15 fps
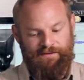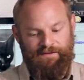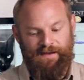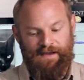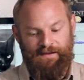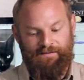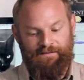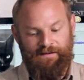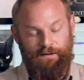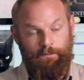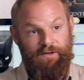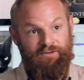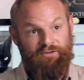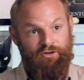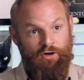takes an
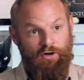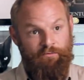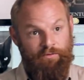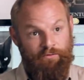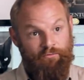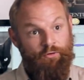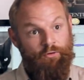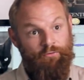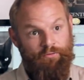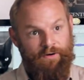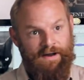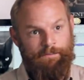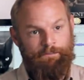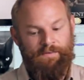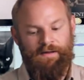image of the full
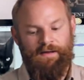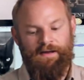frame,